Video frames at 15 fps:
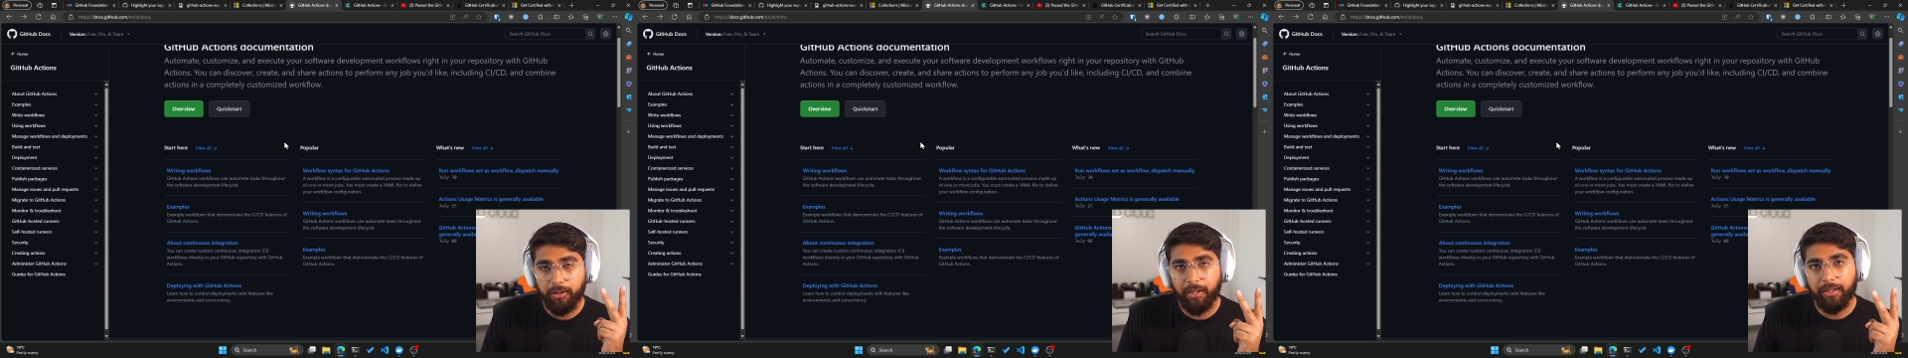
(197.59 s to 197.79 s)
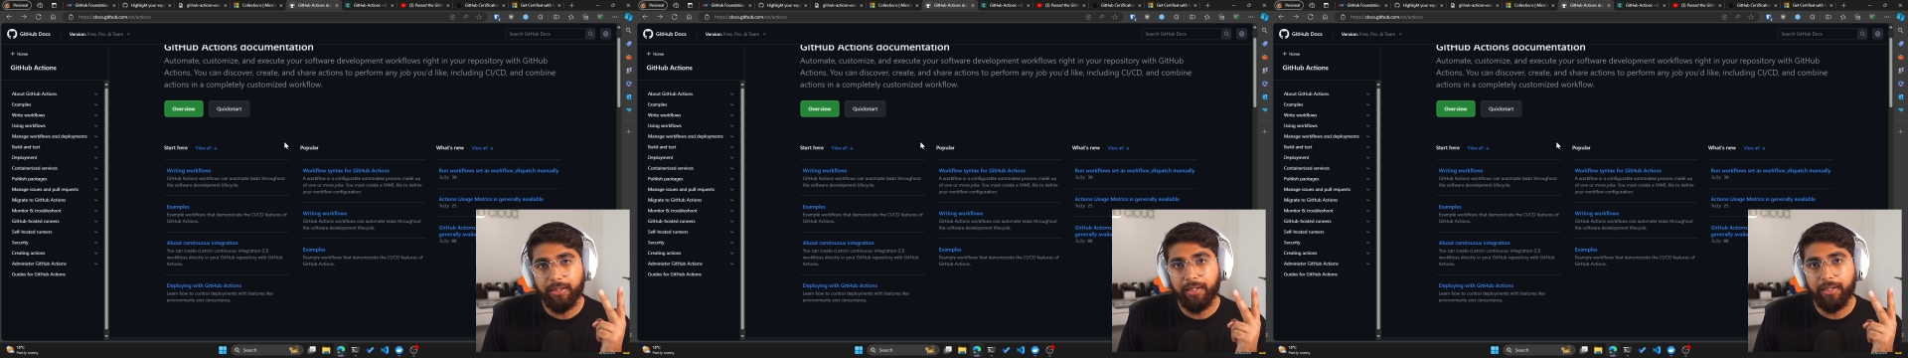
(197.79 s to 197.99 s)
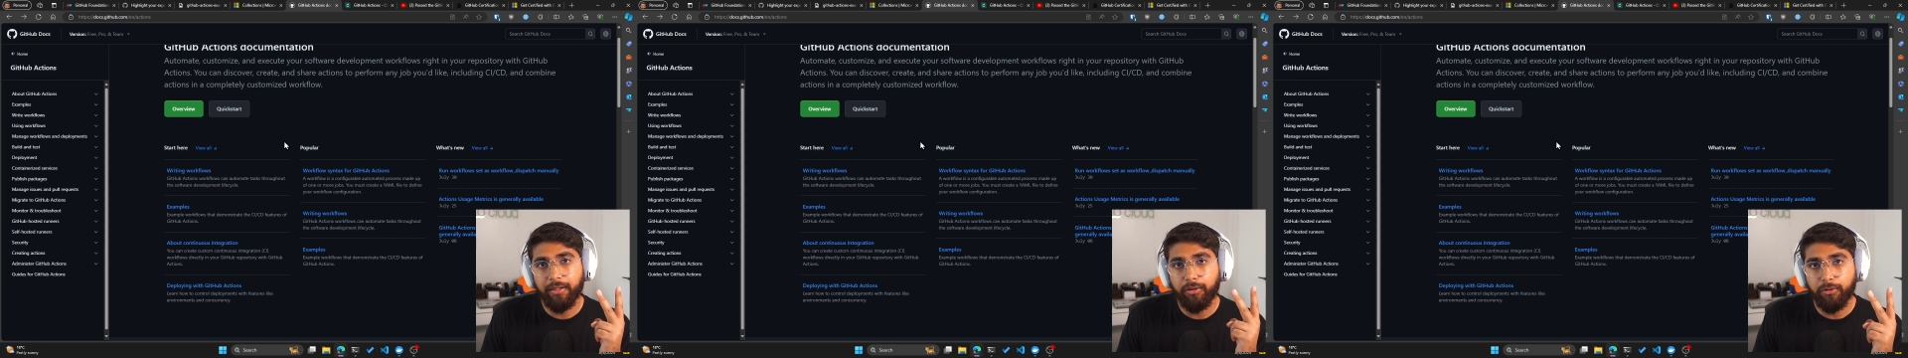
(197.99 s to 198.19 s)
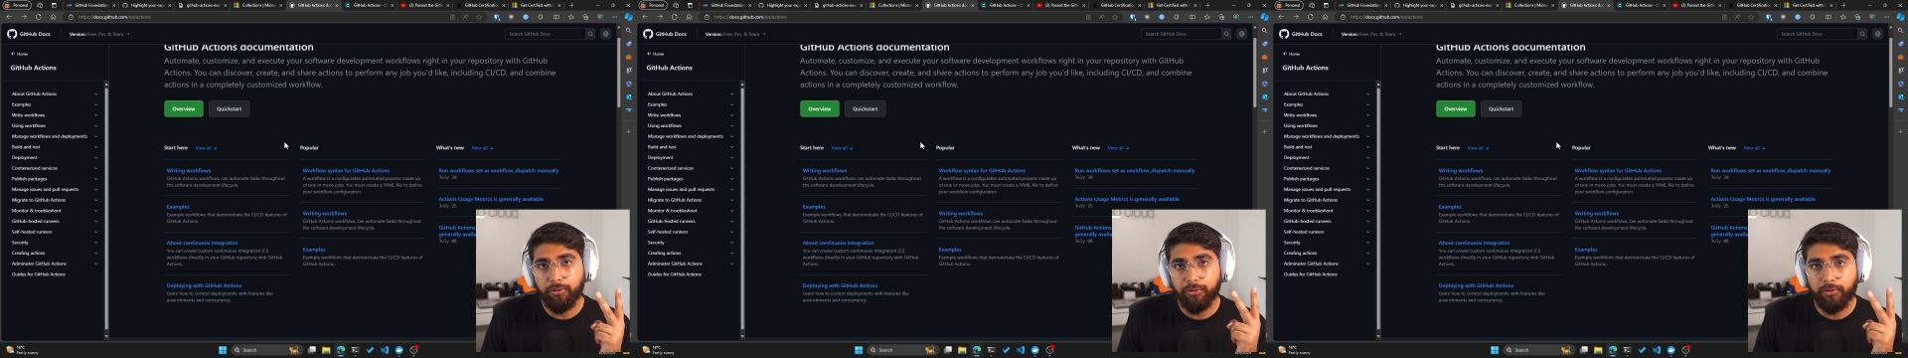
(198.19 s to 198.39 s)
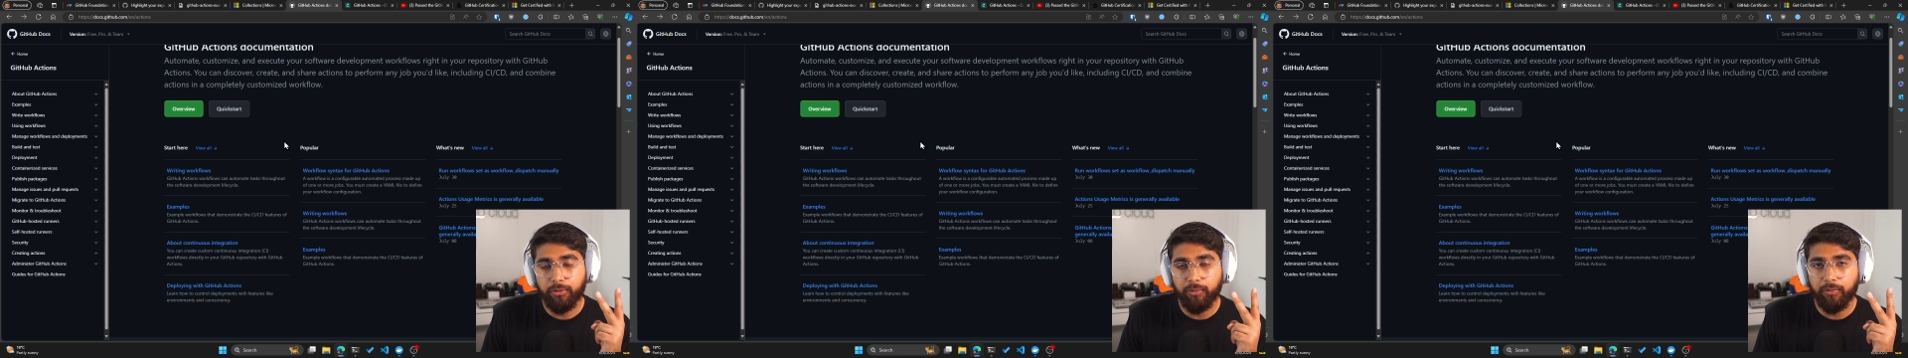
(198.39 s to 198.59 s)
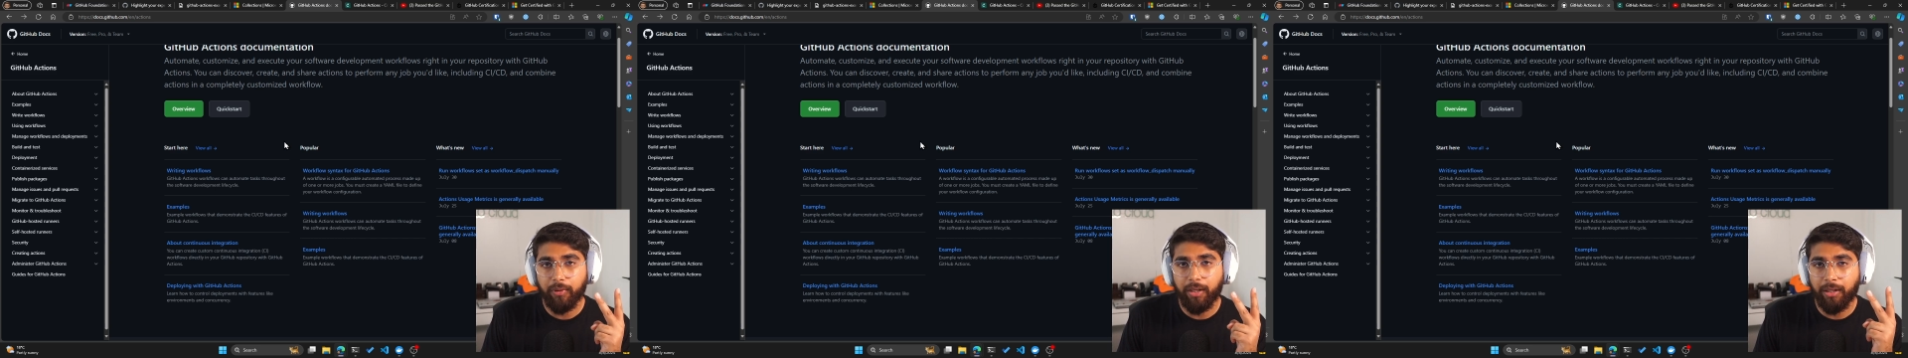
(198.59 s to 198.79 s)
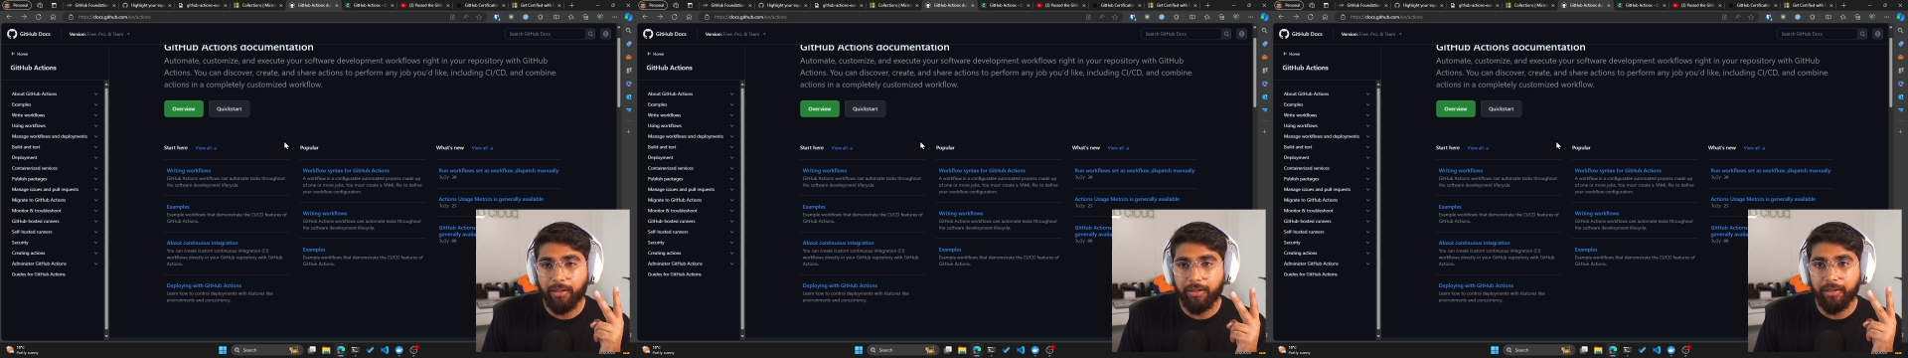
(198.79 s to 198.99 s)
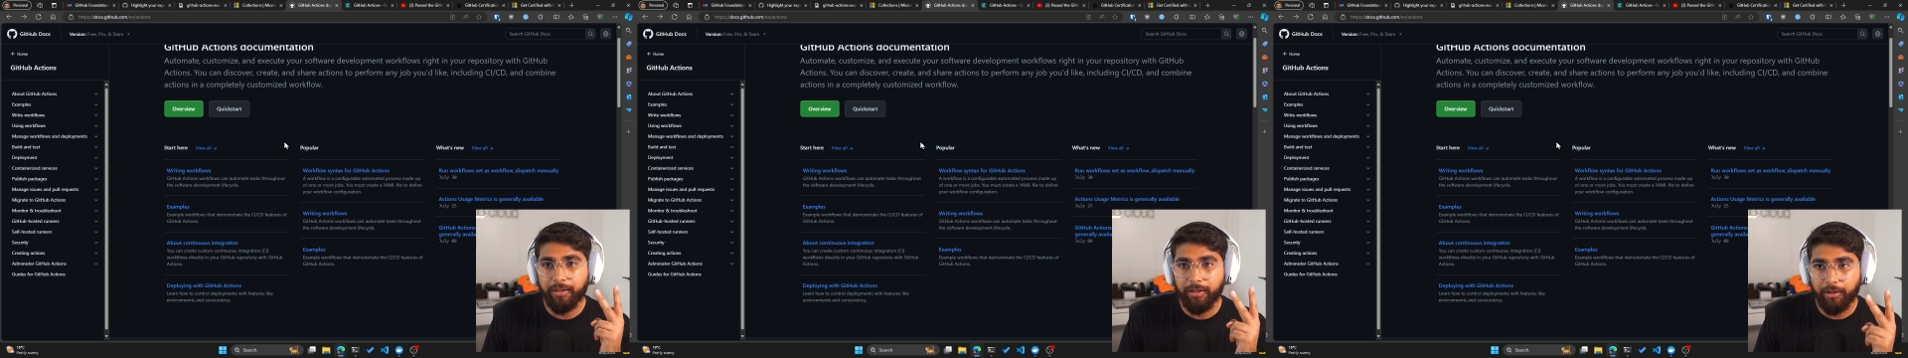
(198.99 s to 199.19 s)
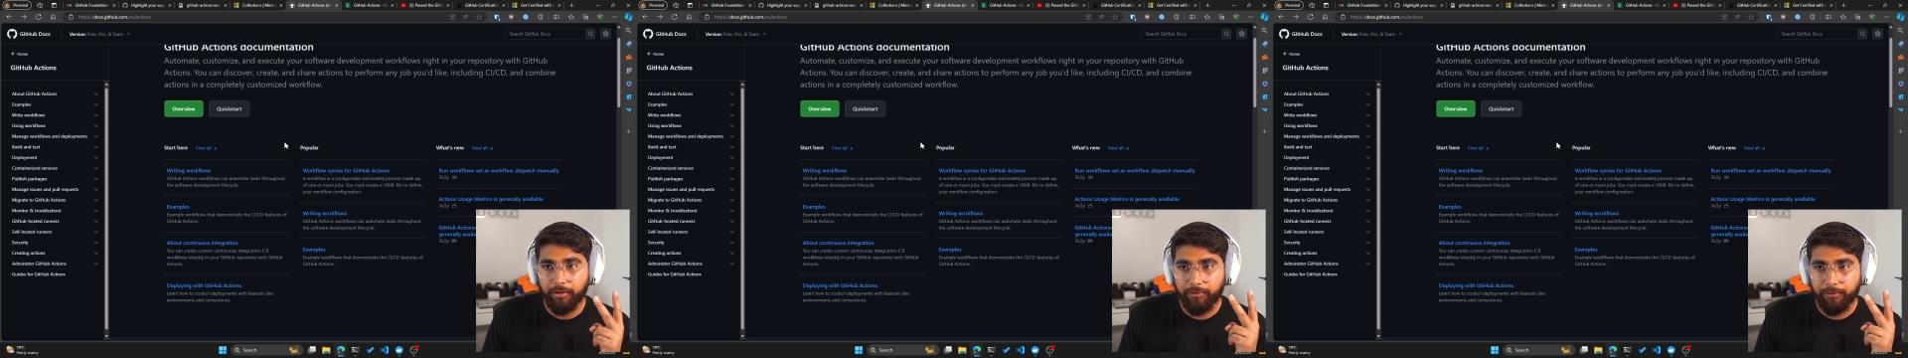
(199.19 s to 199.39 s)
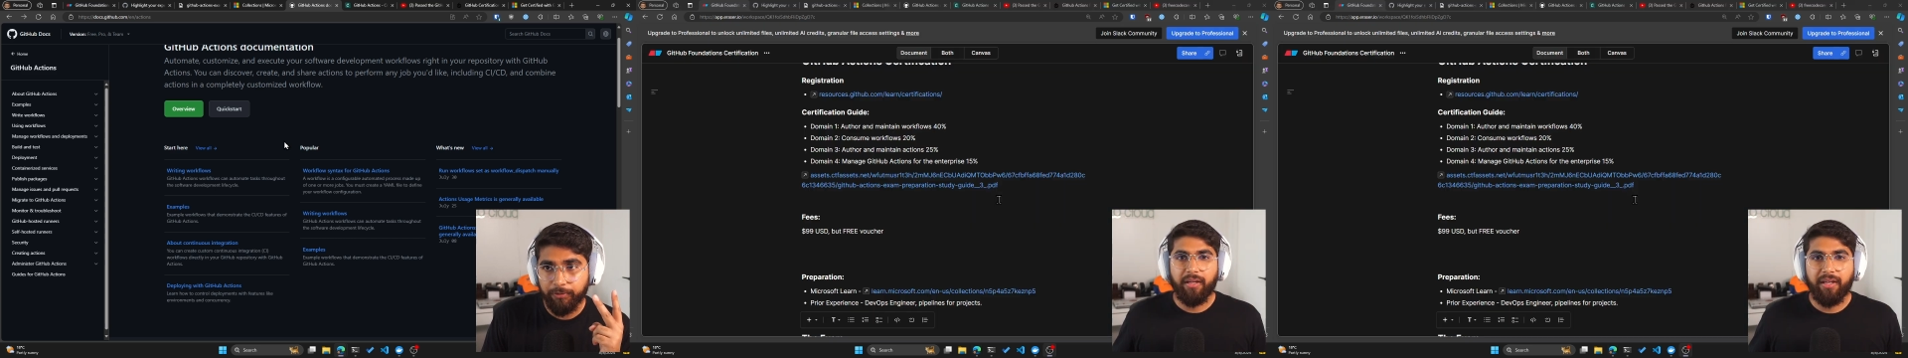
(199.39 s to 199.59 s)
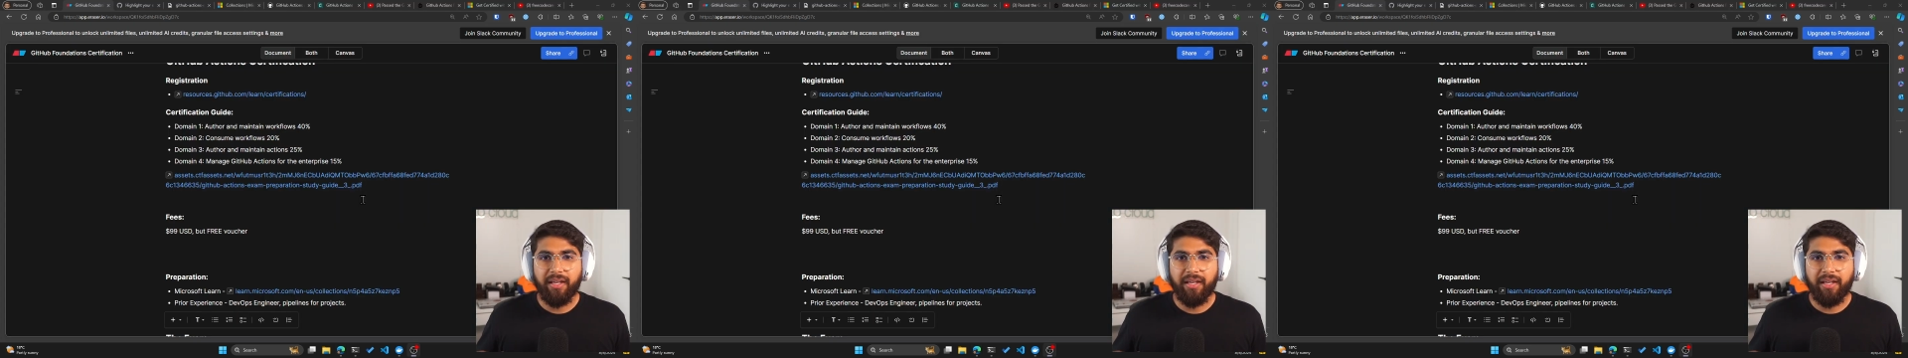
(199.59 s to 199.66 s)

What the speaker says: I think those 2 are enough.